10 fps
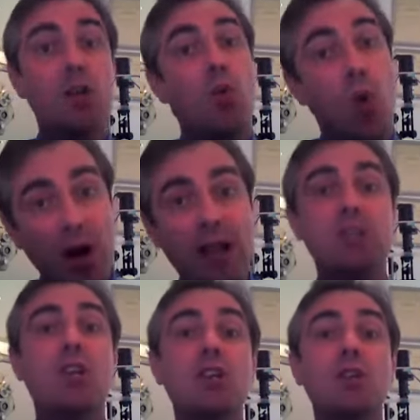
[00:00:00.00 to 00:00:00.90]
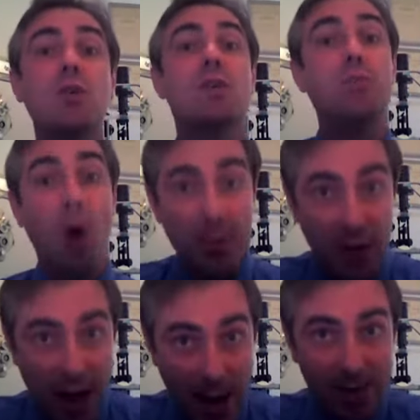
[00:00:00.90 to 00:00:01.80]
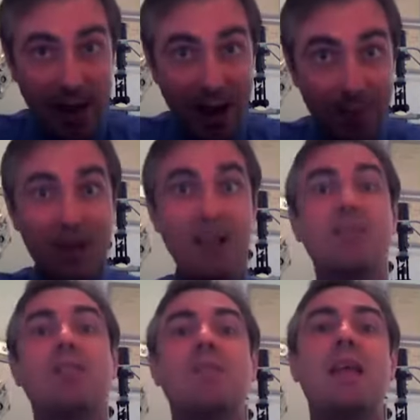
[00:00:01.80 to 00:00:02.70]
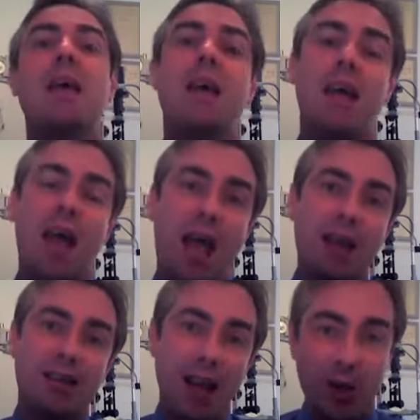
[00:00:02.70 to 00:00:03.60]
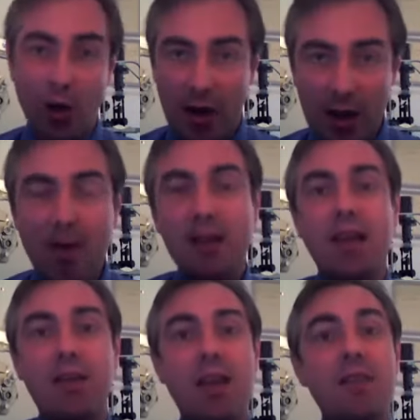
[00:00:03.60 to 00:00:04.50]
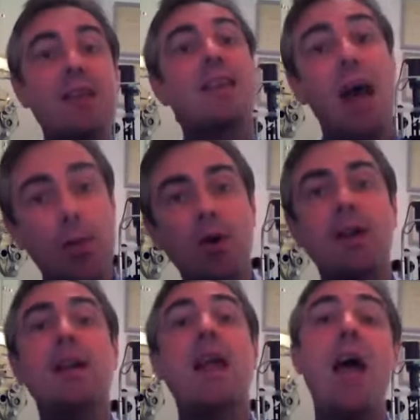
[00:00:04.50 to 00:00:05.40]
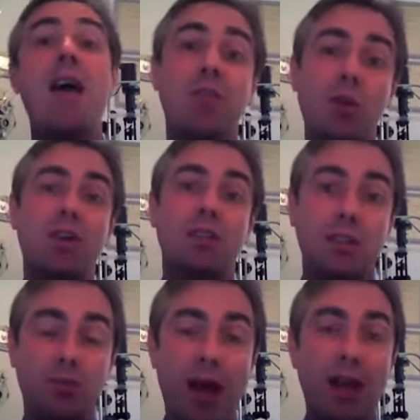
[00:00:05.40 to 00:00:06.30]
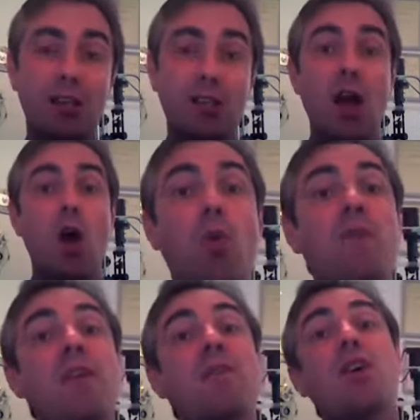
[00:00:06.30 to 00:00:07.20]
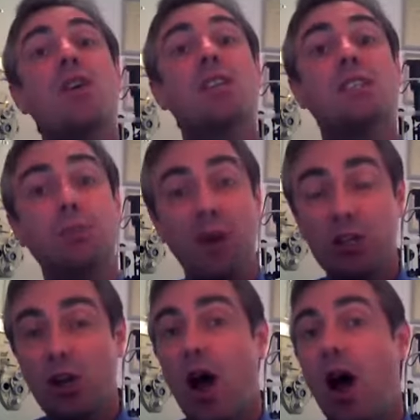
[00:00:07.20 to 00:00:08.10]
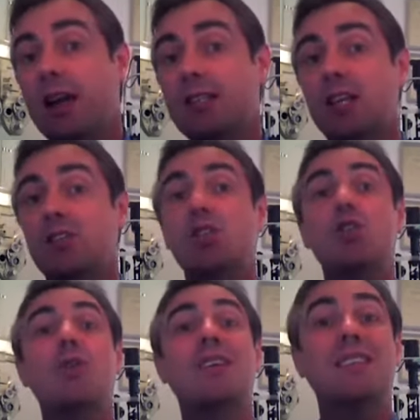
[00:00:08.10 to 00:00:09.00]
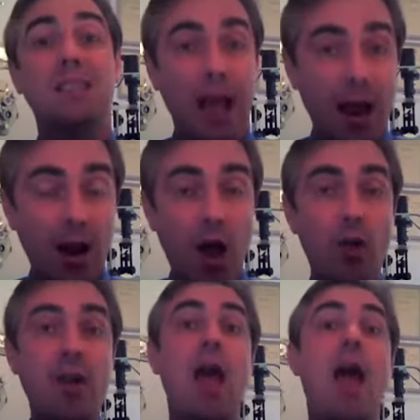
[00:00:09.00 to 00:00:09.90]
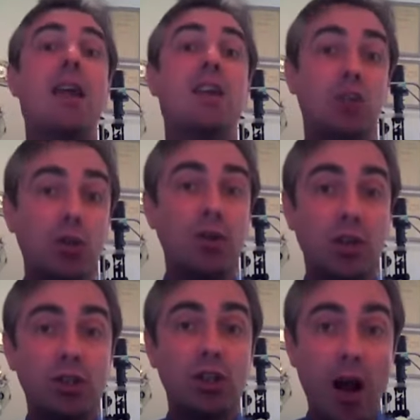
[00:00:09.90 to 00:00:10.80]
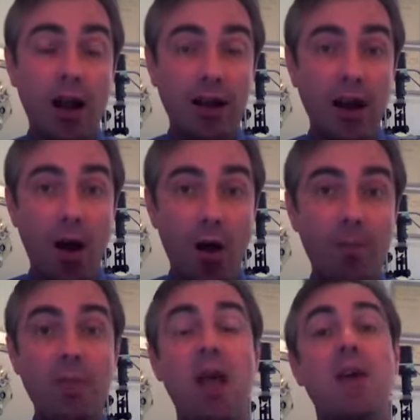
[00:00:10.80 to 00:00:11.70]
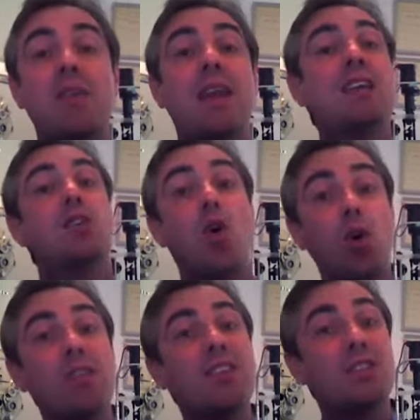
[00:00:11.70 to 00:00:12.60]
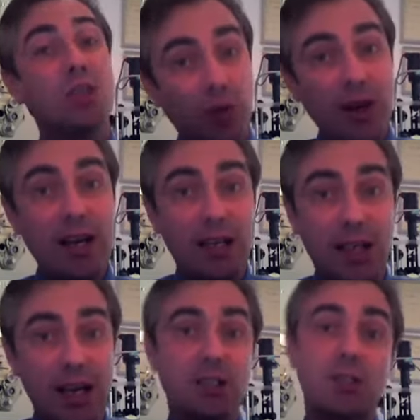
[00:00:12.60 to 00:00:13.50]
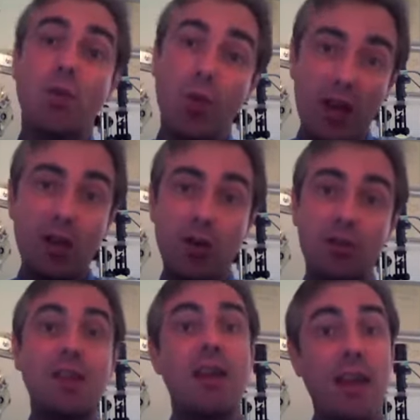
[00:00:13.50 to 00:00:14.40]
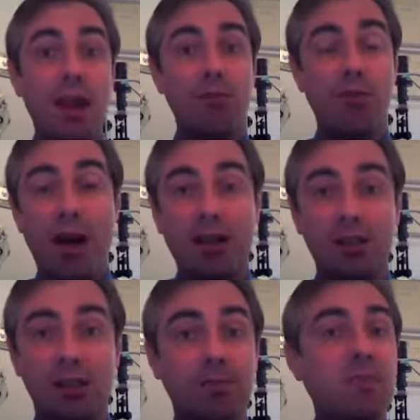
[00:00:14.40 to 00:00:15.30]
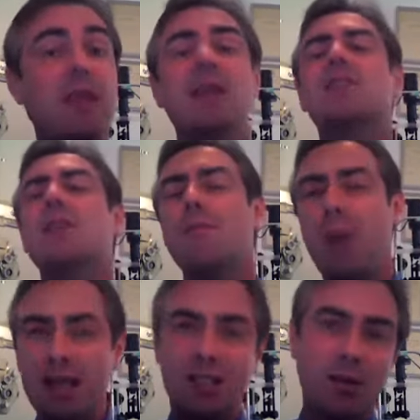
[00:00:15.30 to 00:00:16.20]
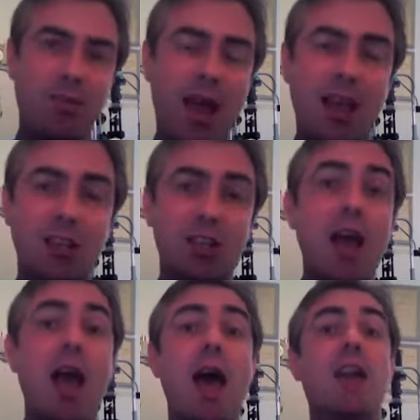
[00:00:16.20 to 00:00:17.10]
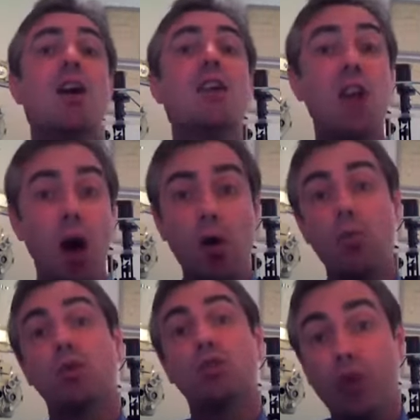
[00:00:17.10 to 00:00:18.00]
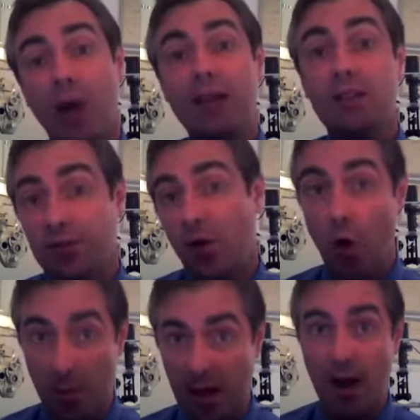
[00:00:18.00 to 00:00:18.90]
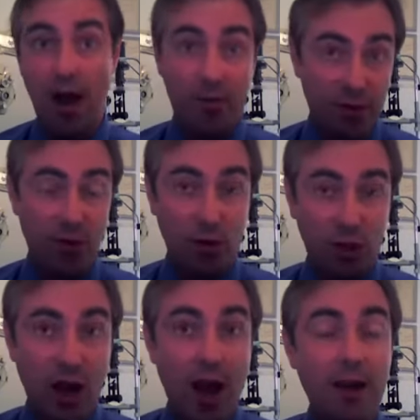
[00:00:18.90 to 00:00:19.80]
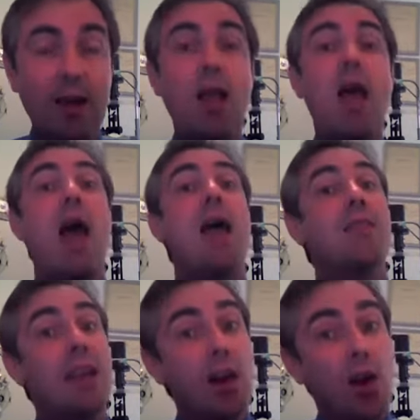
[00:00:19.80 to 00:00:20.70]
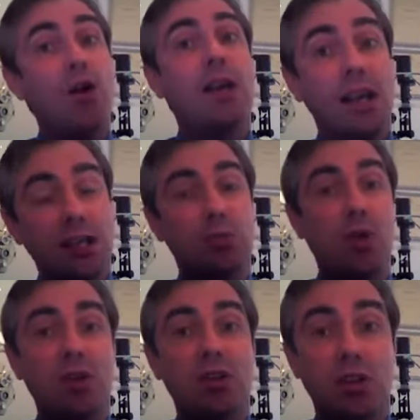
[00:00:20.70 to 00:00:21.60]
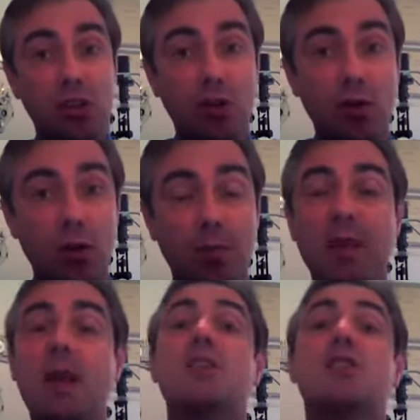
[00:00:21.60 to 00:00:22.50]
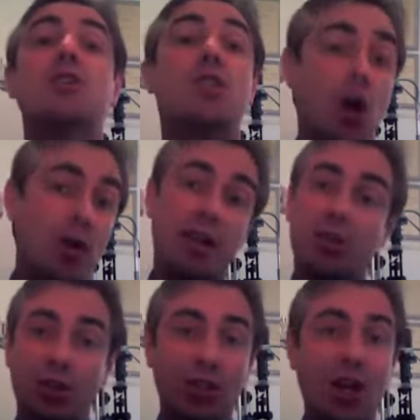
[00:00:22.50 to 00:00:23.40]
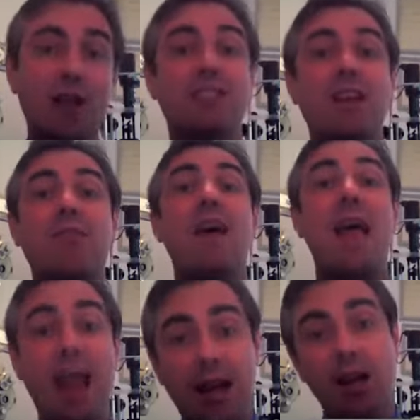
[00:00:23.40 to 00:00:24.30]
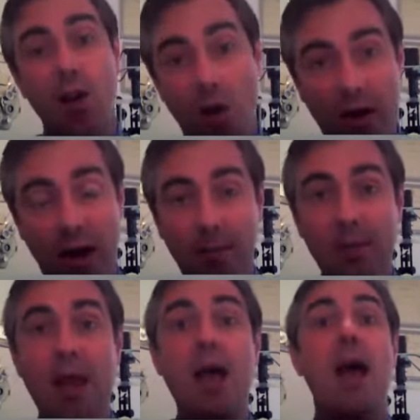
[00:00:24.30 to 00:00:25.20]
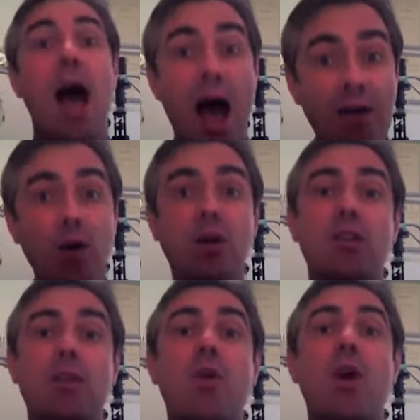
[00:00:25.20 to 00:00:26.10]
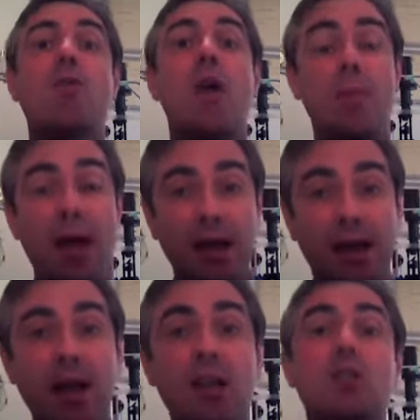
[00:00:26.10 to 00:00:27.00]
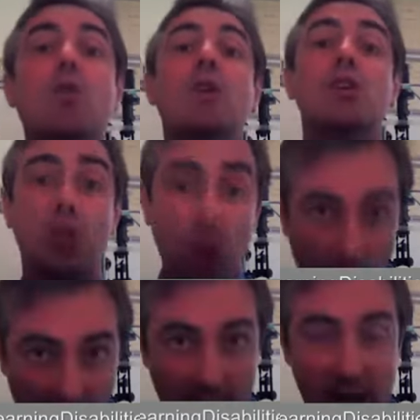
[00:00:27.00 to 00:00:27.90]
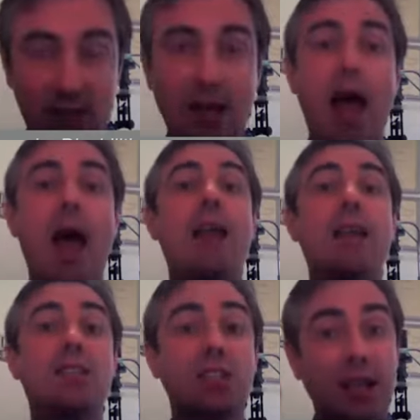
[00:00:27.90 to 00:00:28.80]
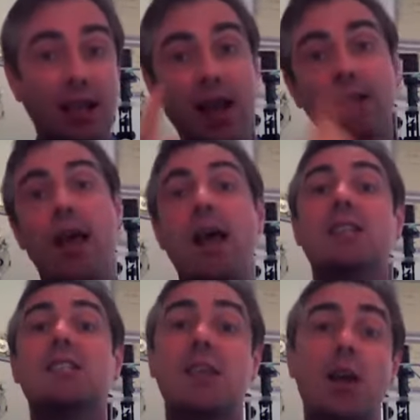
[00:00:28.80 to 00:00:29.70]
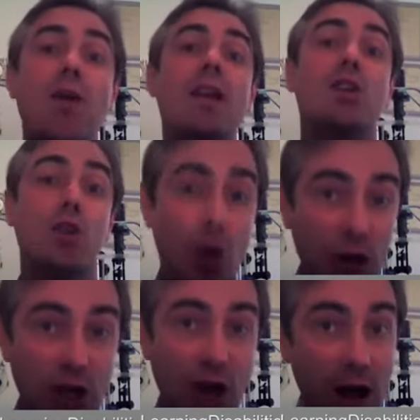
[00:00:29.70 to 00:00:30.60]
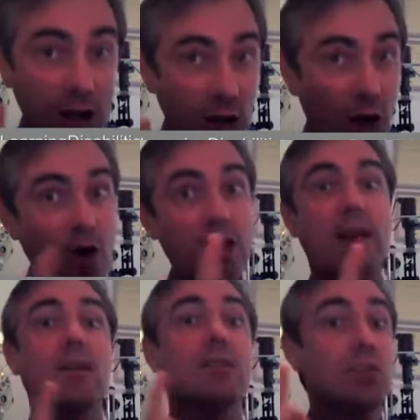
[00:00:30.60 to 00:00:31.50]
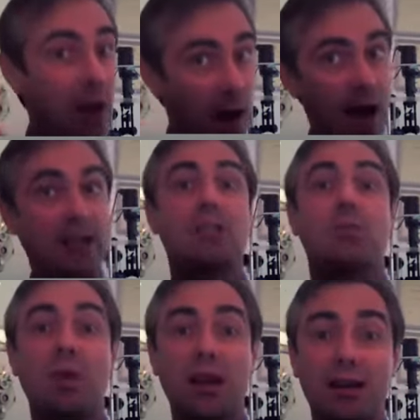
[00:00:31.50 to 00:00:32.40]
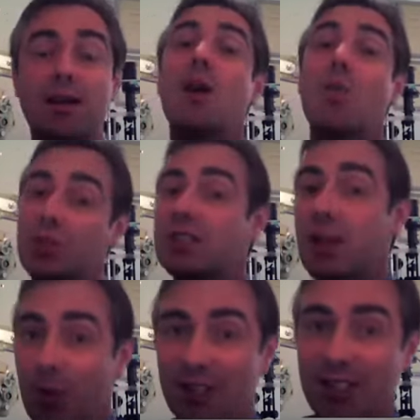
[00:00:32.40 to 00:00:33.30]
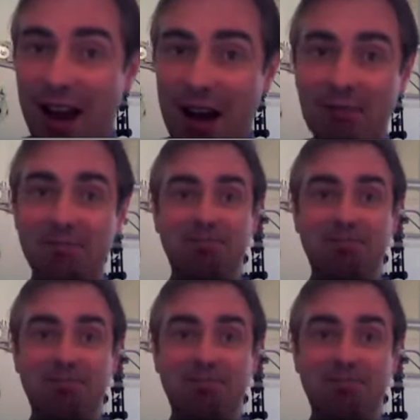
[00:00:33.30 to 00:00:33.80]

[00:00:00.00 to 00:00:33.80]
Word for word: So what I'll get you to do is pop your name down beneath and uh, your email down there, then come on in and have a look at this package. We've even got a special eye test that you can download and do with your child at home that has all of the screening tests that we use in practice. It's an amazing package, and I know it will transform the life of your child and their learning experience at school. So don't let your child suffer any longer. Have a look at the program, get into it, join us, and let's together accelerate your child's learning to light speed. We'll see you inside.